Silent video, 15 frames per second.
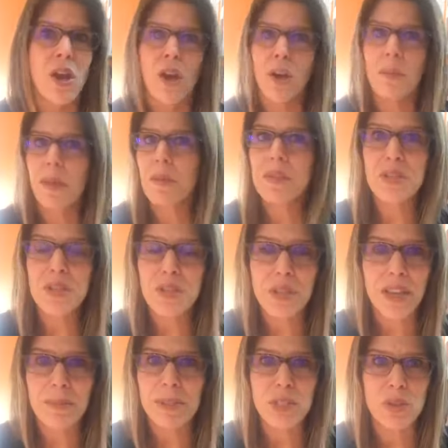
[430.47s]
Or maybe the
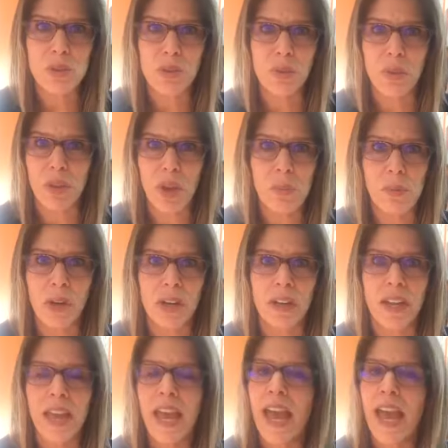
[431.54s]
same is true with homework.